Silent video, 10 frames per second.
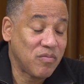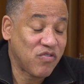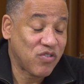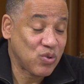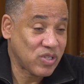
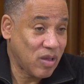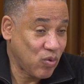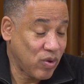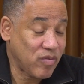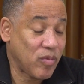first time
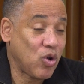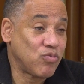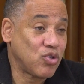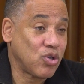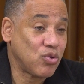away from
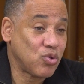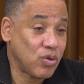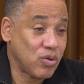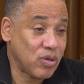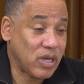home, to go
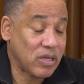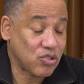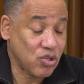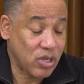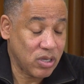to
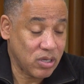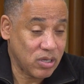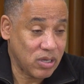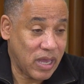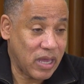
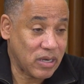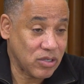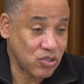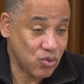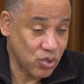an
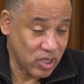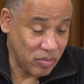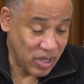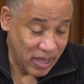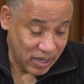
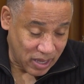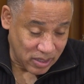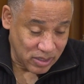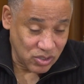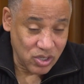historically black
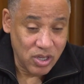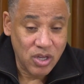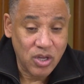college.